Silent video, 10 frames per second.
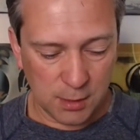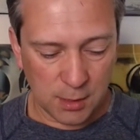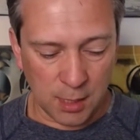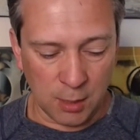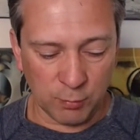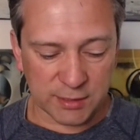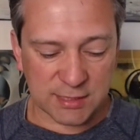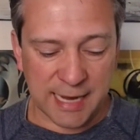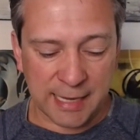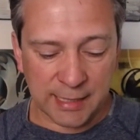Uh, when
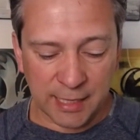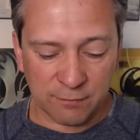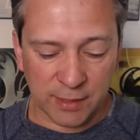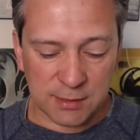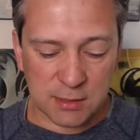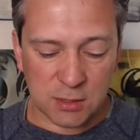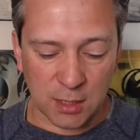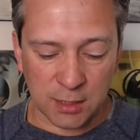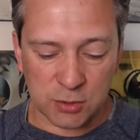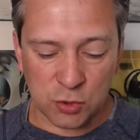standing at events,
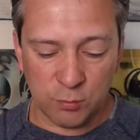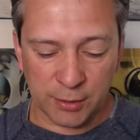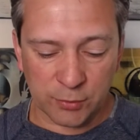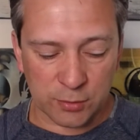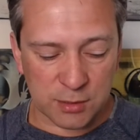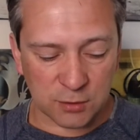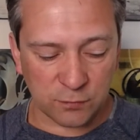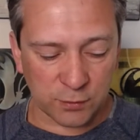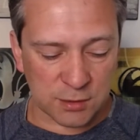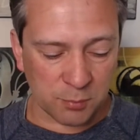uh, two meter or six
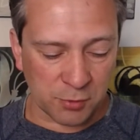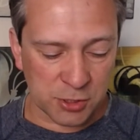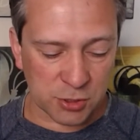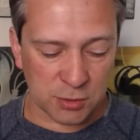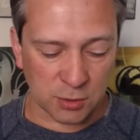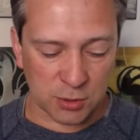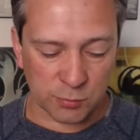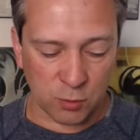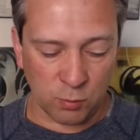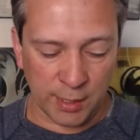foot separation is also
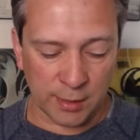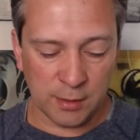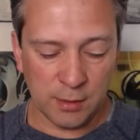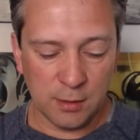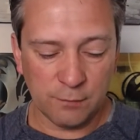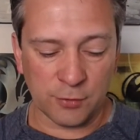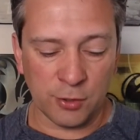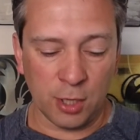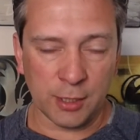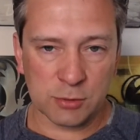required for
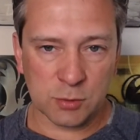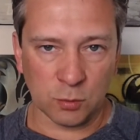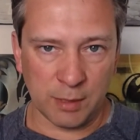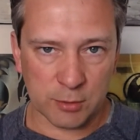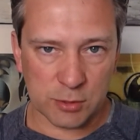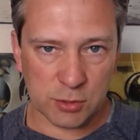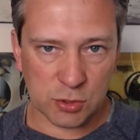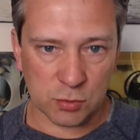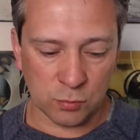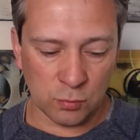non-household members.
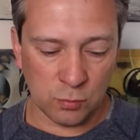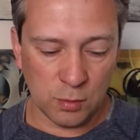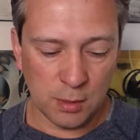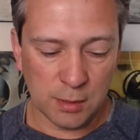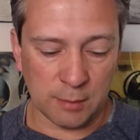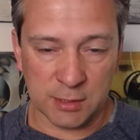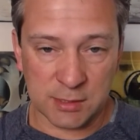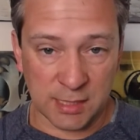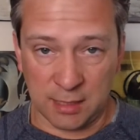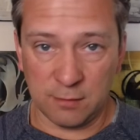So that means,
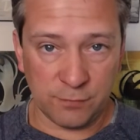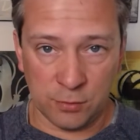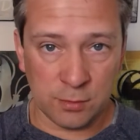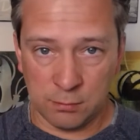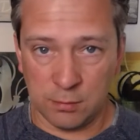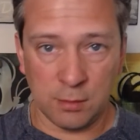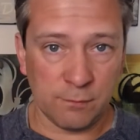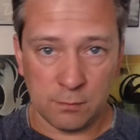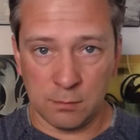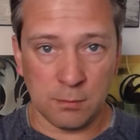again, if you're
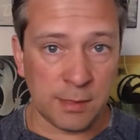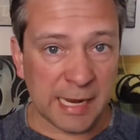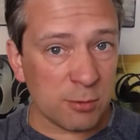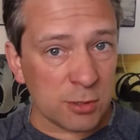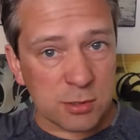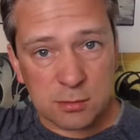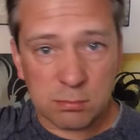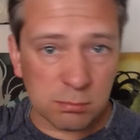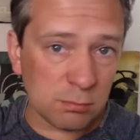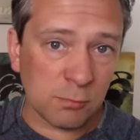neighbors,
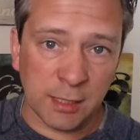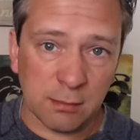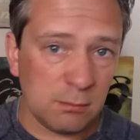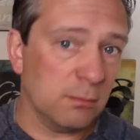right,